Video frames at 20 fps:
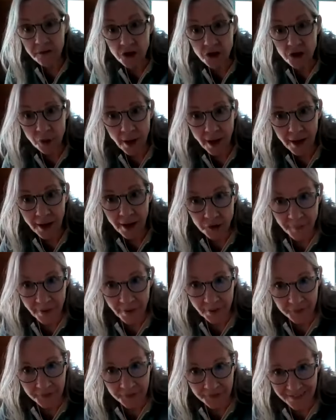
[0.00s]
visualize you're
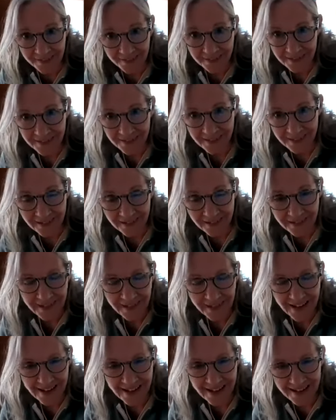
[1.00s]
bouncing.
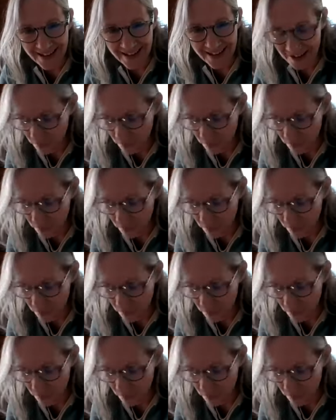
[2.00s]
And